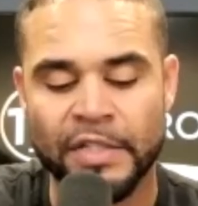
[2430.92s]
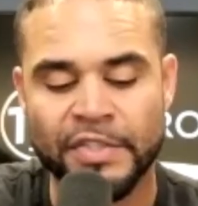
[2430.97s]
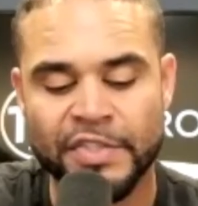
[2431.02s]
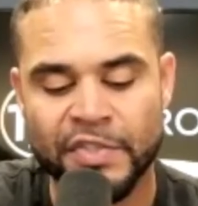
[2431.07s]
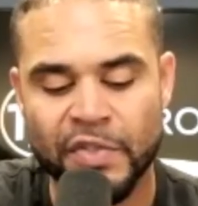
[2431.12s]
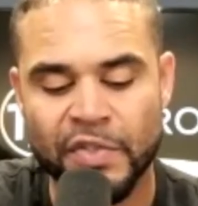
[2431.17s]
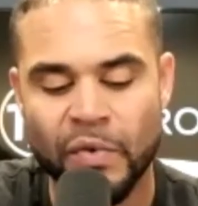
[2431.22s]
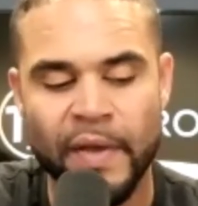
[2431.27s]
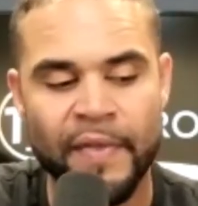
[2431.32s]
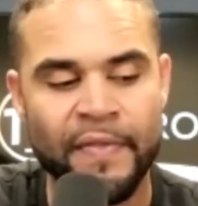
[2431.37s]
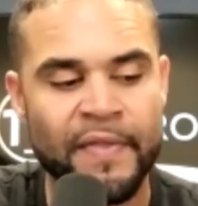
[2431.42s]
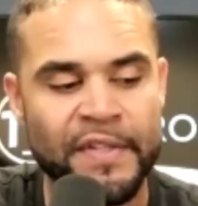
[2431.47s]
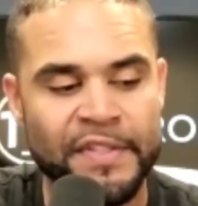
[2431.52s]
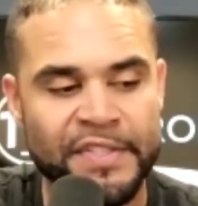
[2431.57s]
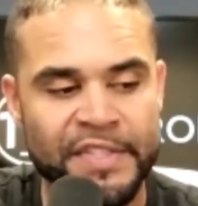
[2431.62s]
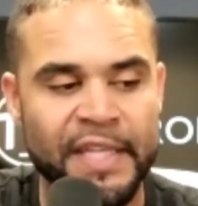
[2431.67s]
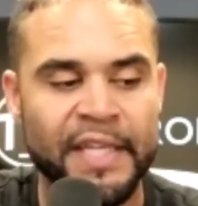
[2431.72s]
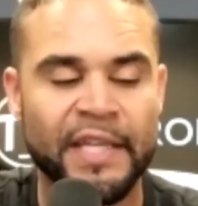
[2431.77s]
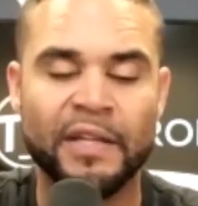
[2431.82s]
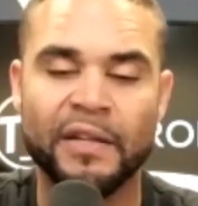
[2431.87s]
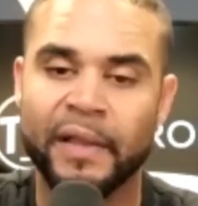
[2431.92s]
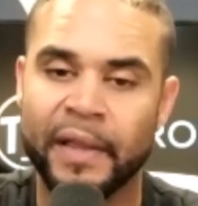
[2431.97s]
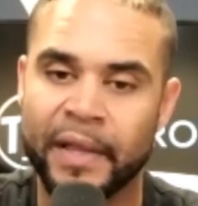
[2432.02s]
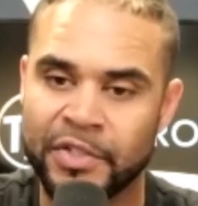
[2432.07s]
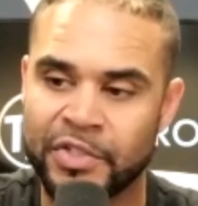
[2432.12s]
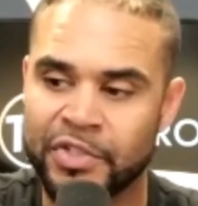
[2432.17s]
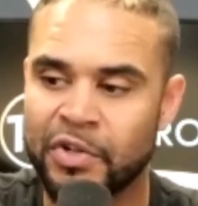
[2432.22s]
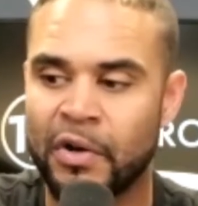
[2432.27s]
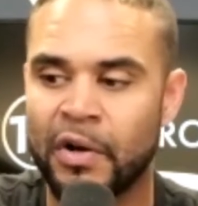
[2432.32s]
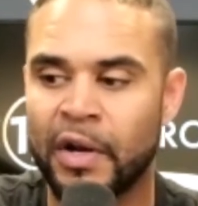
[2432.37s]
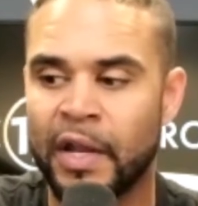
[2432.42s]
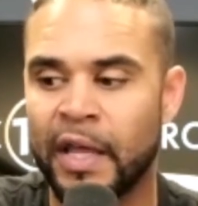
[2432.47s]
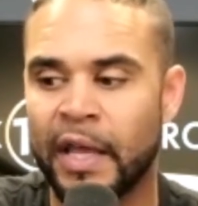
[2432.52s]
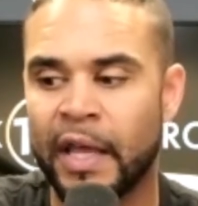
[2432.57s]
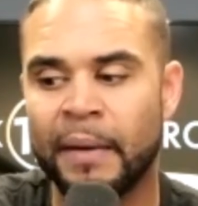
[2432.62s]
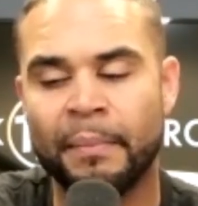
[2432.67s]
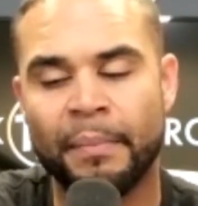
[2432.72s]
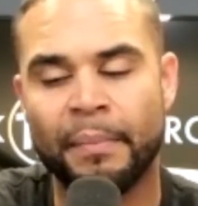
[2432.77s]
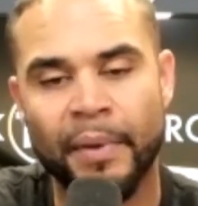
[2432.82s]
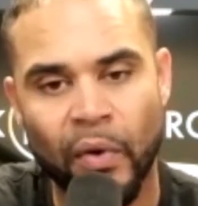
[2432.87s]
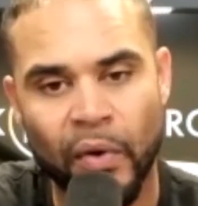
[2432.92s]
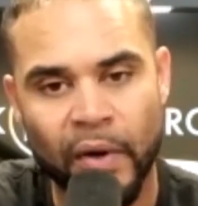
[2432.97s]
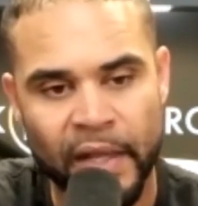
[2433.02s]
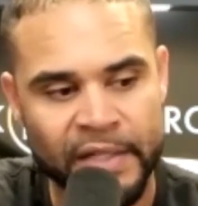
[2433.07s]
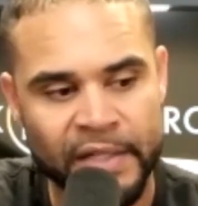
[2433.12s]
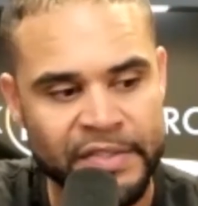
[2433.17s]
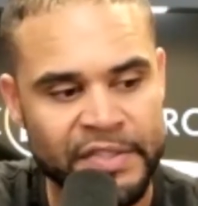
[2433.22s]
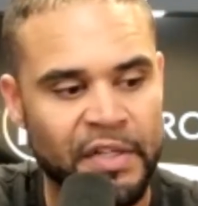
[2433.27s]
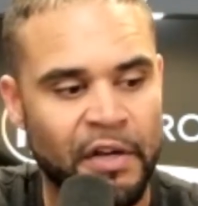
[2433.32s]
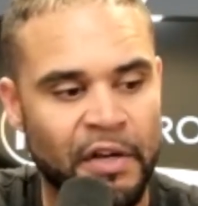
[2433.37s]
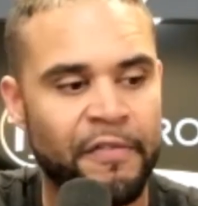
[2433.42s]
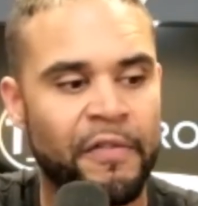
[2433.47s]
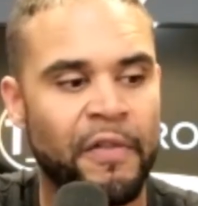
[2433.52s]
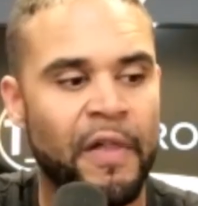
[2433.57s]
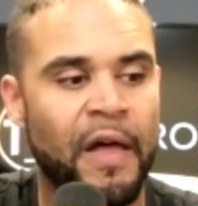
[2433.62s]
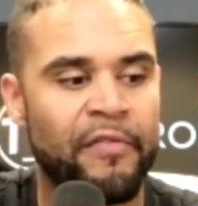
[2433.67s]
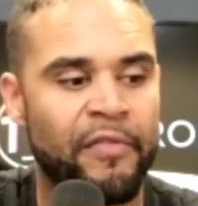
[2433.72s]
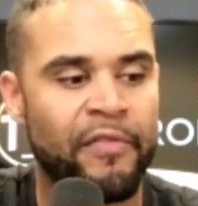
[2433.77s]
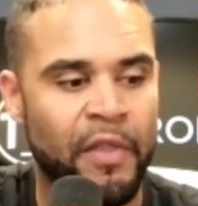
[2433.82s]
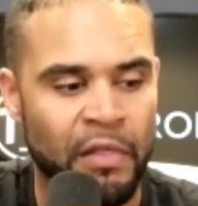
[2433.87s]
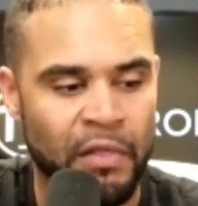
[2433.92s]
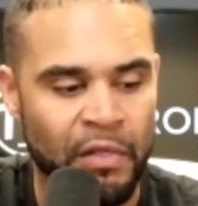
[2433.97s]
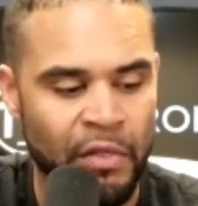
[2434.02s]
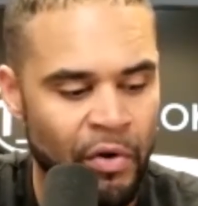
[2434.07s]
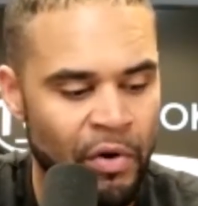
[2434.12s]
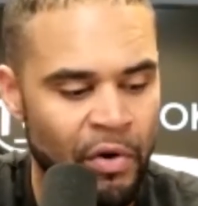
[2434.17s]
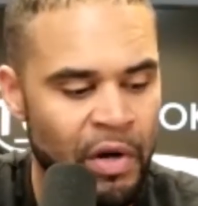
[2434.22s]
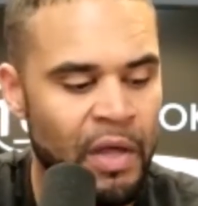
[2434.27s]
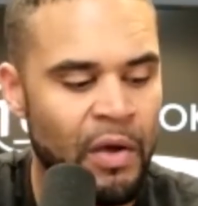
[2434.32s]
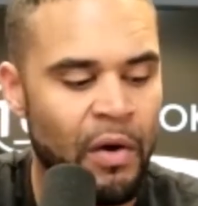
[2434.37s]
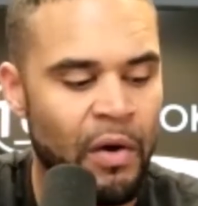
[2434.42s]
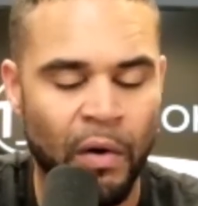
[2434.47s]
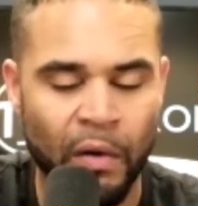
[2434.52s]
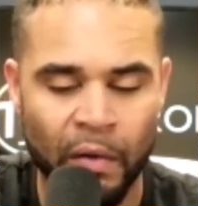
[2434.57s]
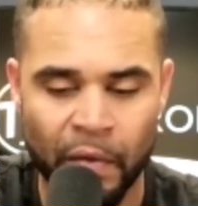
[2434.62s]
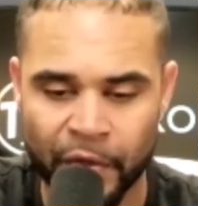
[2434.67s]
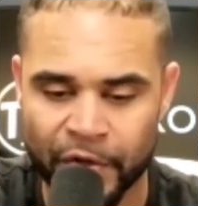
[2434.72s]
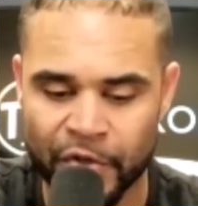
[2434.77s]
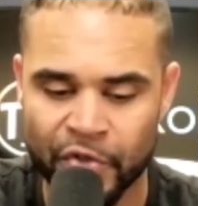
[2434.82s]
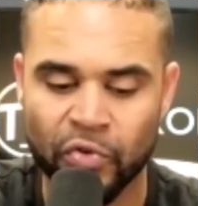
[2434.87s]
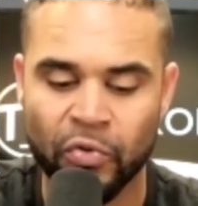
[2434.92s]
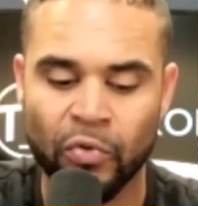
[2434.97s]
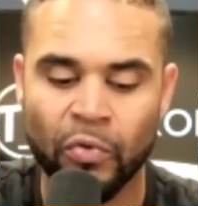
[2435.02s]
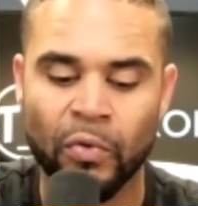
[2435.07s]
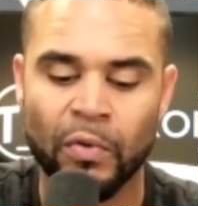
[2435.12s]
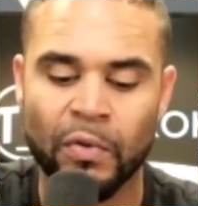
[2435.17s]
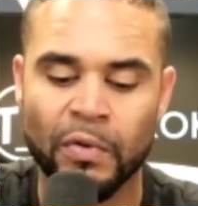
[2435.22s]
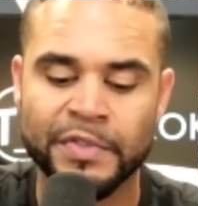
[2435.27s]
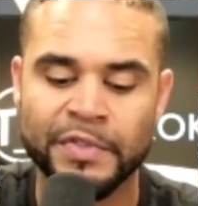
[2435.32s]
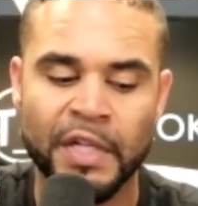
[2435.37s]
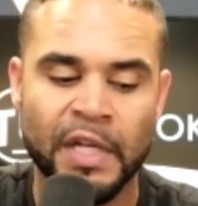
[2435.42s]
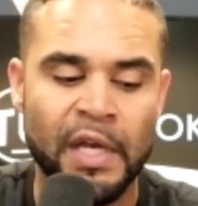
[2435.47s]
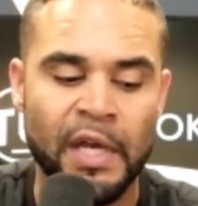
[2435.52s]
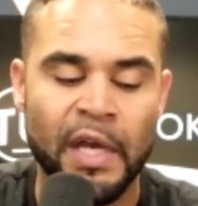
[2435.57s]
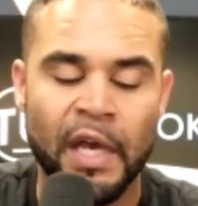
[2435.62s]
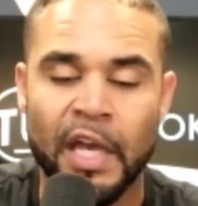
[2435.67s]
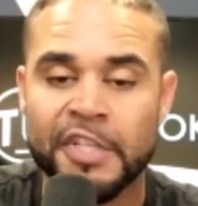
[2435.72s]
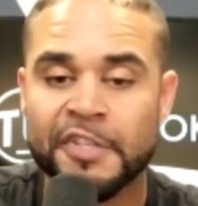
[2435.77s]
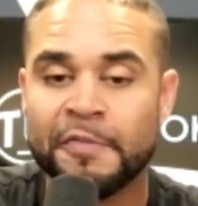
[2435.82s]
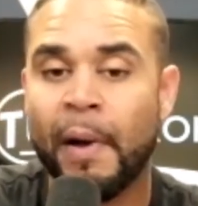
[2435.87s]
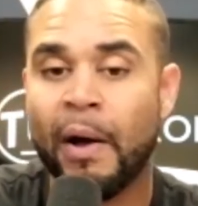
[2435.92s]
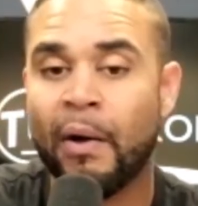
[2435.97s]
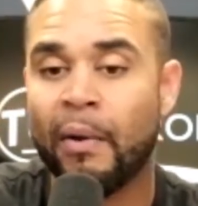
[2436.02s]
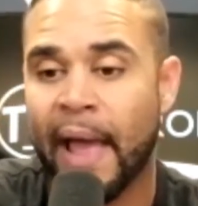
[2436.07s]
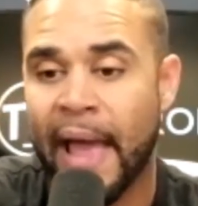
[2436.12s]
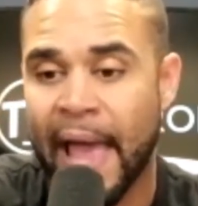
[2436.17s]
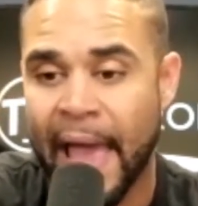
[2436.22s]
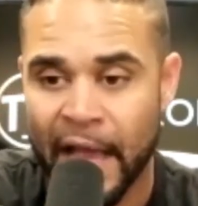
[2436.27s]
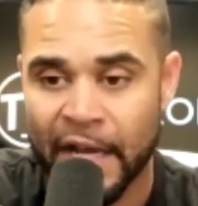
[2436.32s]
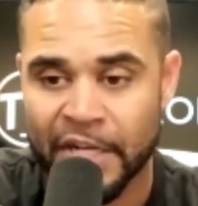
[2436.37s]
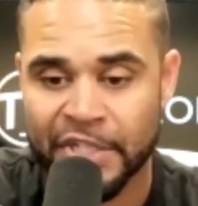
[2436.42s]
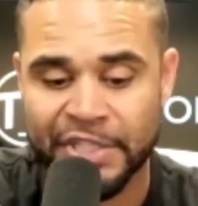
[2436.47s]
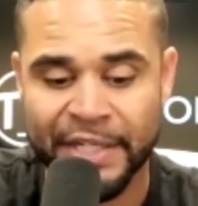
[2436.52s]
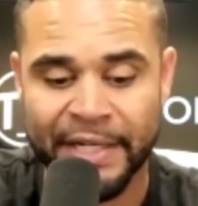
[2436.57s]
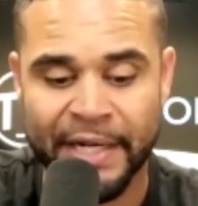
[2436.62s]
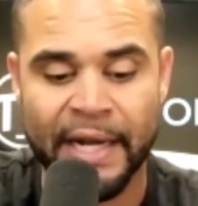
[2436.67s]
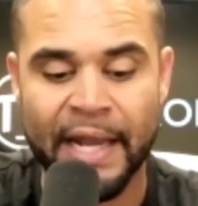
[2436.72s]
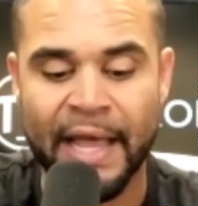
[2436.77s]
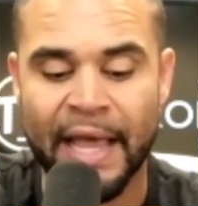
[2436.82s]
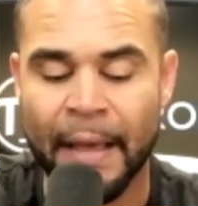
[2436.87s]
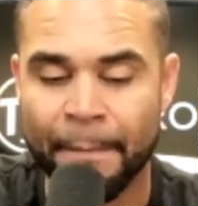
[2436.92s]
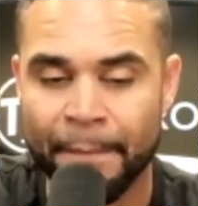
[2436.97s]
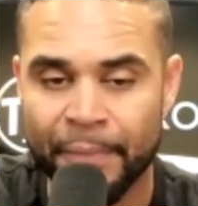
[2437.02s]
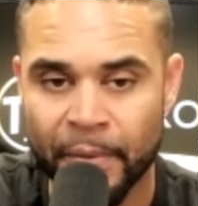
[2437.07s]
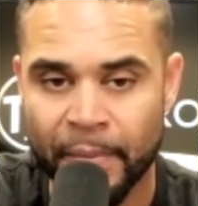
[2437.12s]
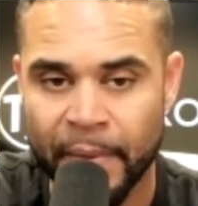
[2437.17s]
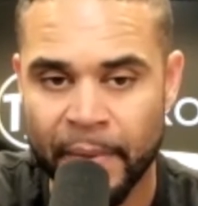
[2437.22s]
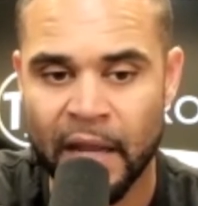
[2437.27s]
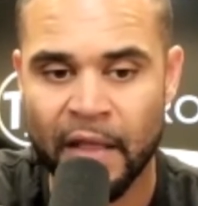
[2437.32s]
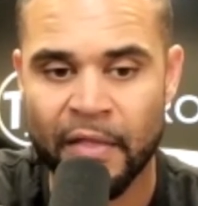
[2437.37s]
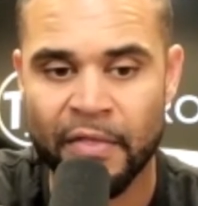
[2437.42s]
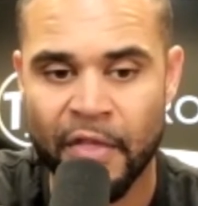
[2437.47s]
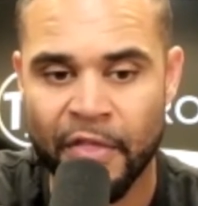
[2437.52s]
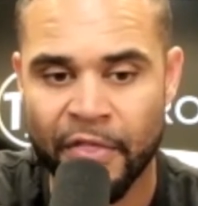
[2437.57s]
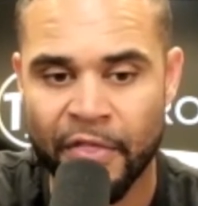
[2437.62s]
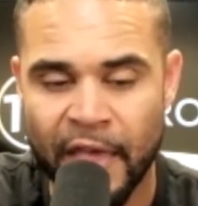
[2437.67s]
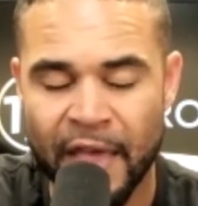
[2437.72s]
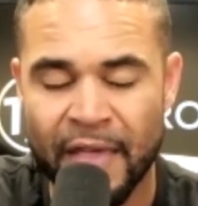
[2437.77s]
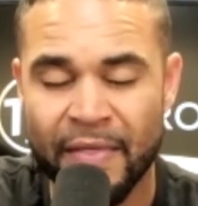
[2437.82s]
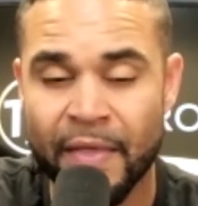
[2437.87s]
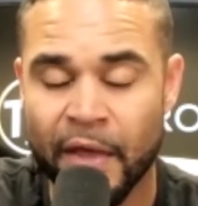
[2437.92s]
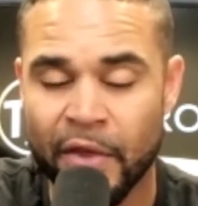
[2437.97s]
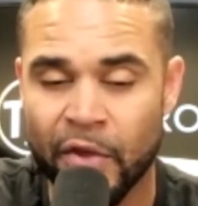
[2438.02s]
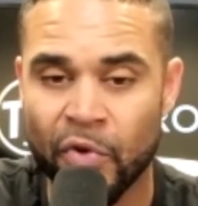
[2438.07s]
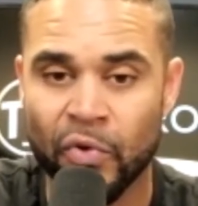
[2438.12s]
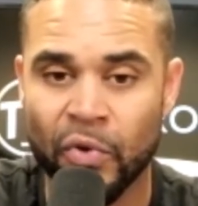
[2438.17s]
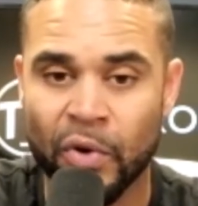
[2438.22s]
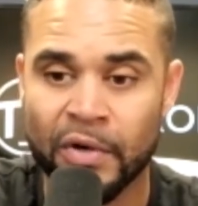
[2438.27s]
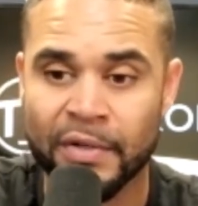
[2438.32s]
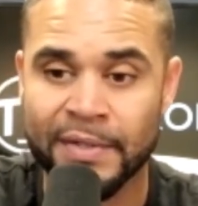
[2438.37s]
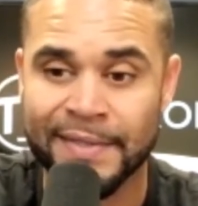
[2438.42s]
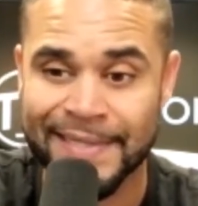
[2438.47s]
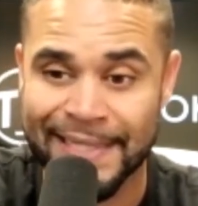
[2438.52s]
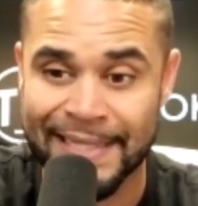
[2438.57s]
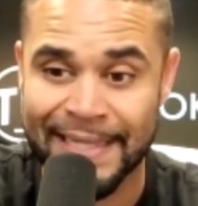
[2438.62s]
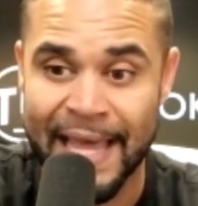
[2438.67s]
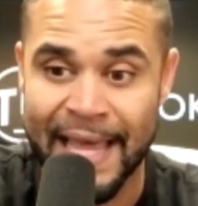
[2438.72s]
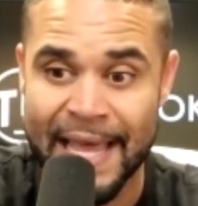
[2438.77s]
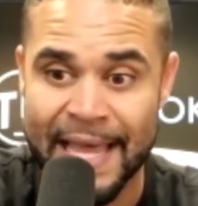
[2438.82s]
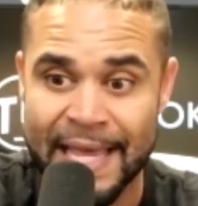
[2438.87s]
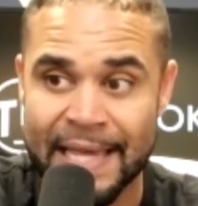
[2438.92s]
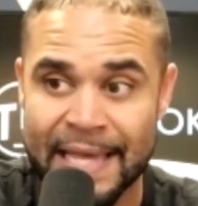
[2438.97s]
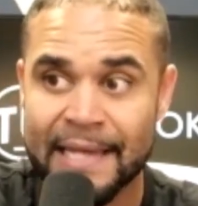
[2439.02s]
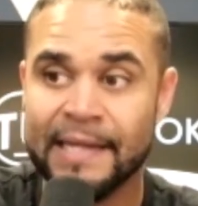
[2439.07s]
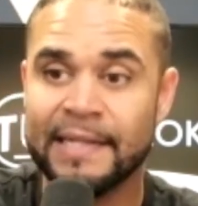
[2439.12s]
so in this healing journey and building self-love and learning all the tools, it's about action and implementing the thing that you learned today,